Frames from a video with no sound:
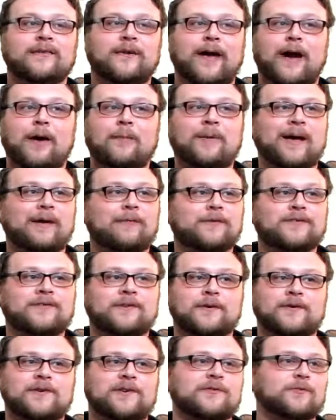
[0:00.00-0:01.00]
So Howlpack
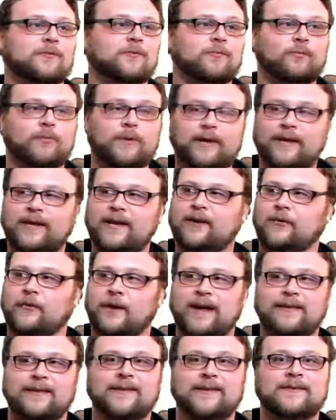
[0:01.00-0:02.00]
Resurgence, really
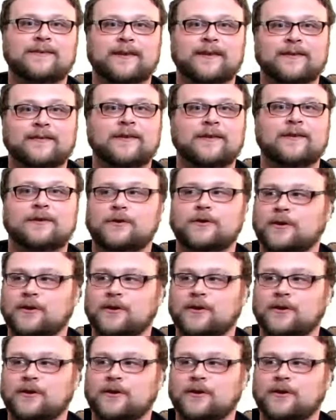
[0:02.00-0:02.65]
great that it's an instant.